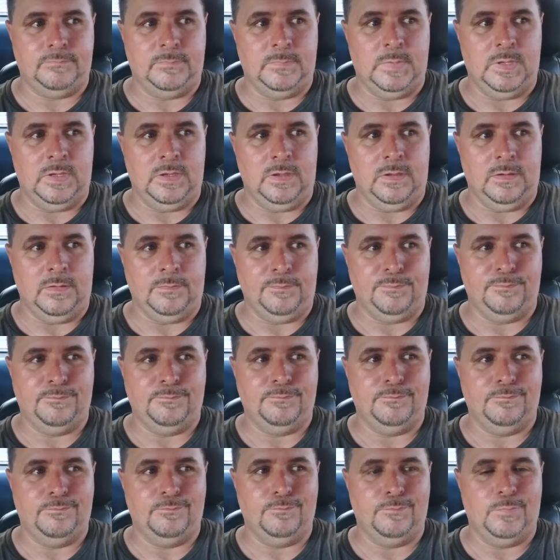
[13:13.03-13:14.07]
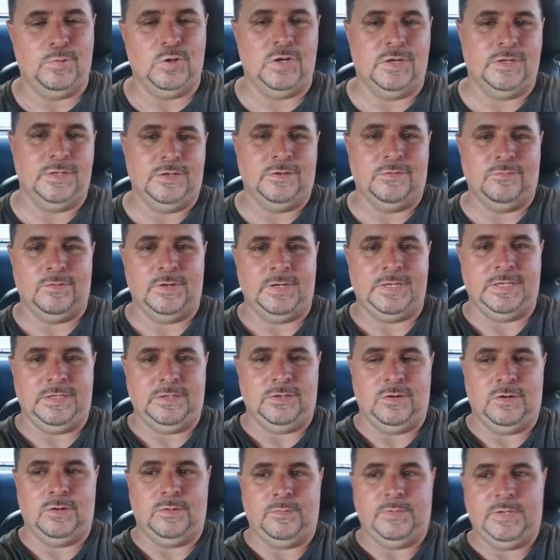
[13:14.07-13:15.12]
bought in a wrecking
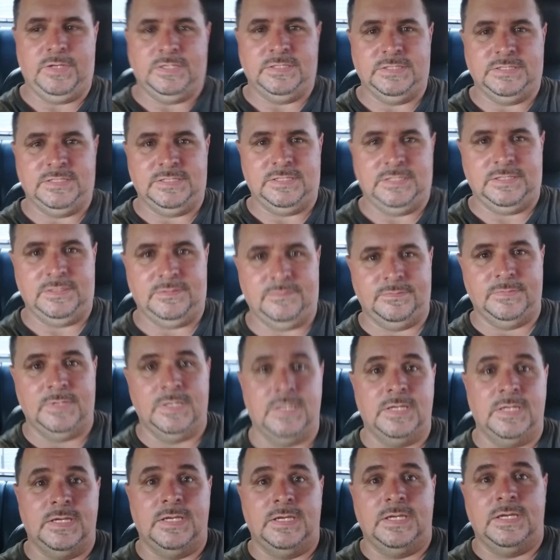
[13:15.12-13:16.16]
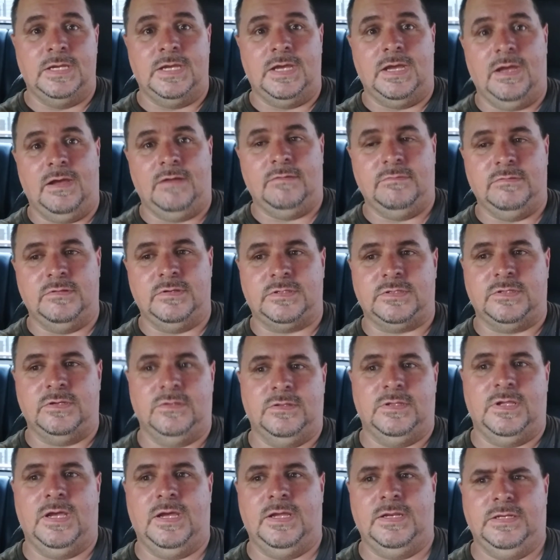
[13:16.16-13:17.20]
yard, because I've looked
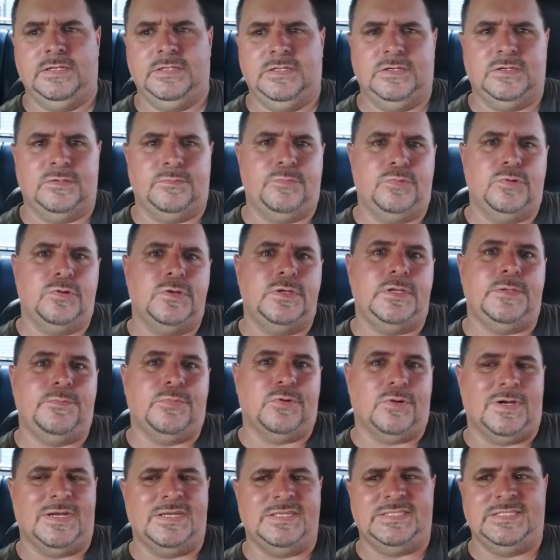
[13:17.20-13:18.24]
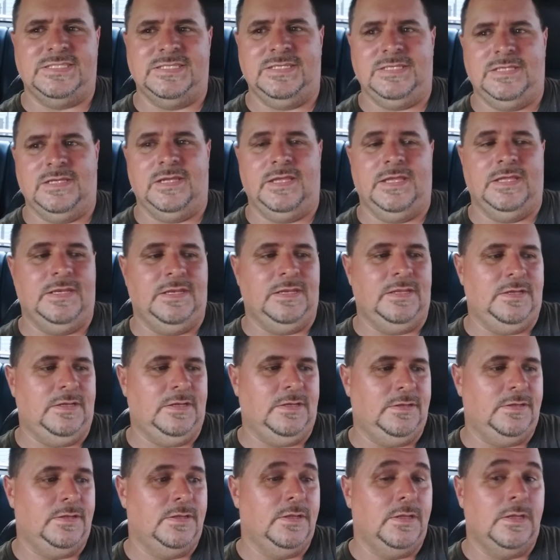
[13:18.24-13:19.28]
online and they're pretty pricey.
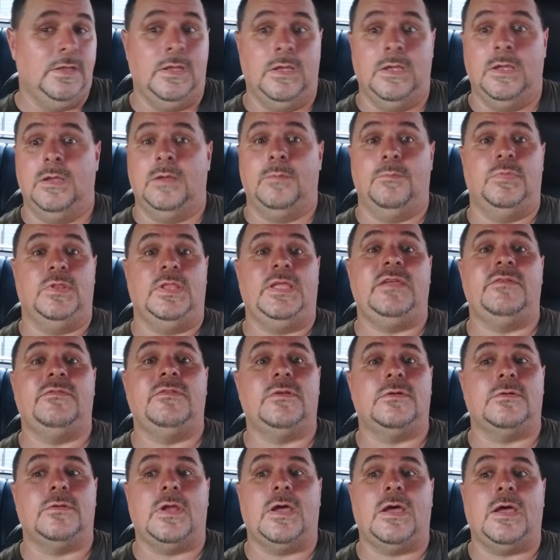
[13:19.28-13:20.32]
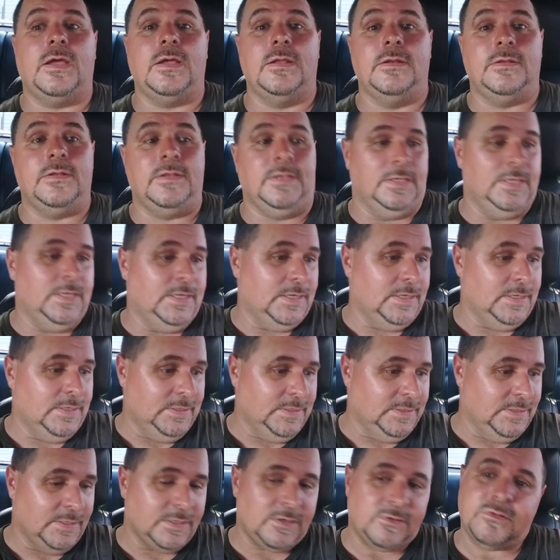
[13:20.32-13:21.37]
And believe it or not, the
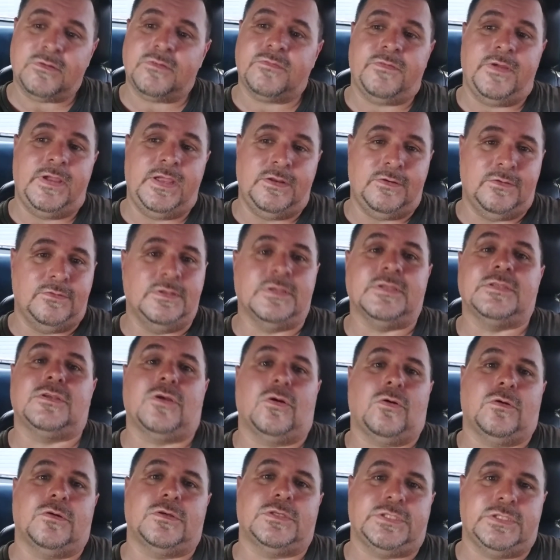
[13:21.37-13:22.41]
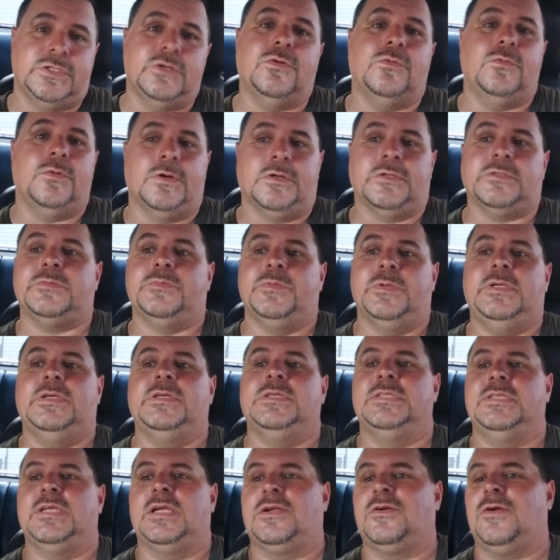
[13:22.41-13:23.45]
electric fan on this car still works,
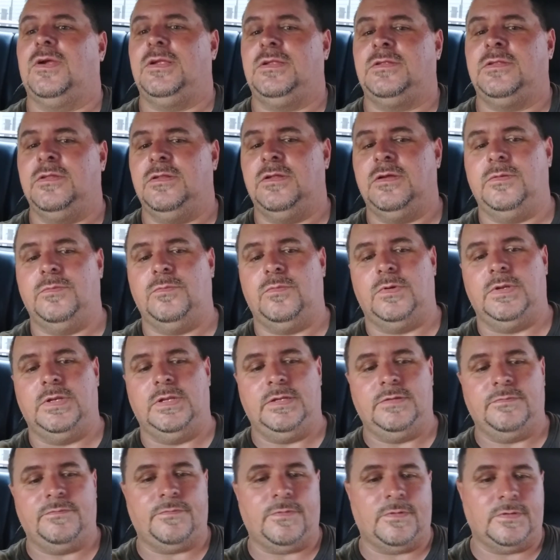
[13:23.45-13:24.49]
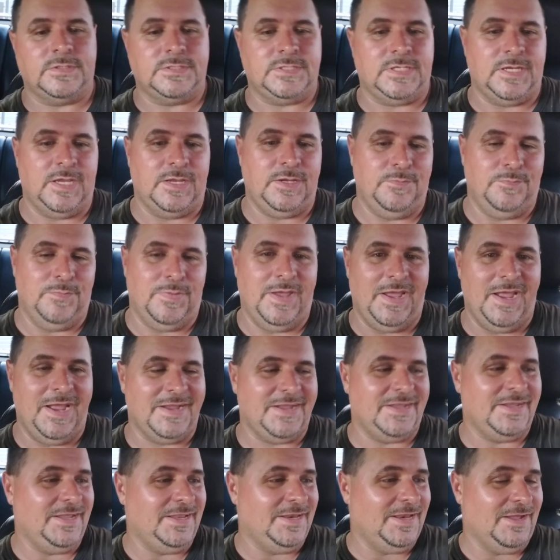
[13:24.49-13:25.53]
because I cranked it up when it first came
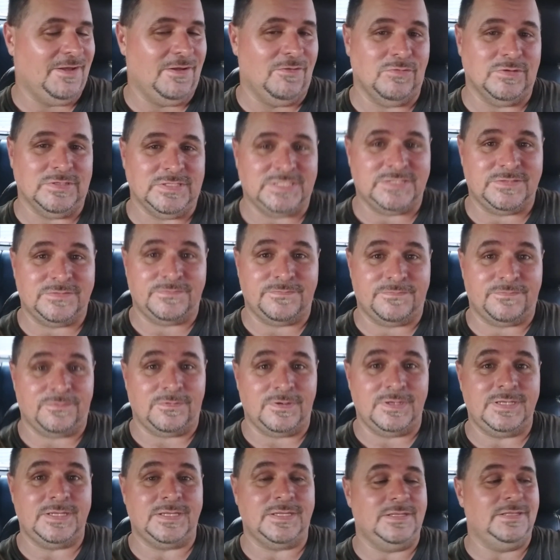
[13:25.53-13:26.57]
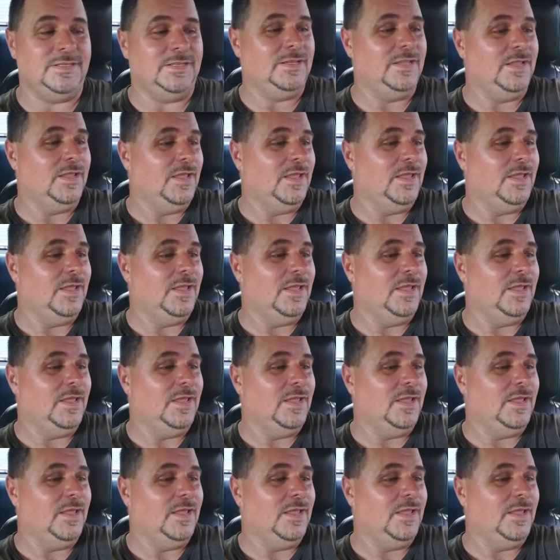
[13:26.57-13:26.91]
back, and I was freaking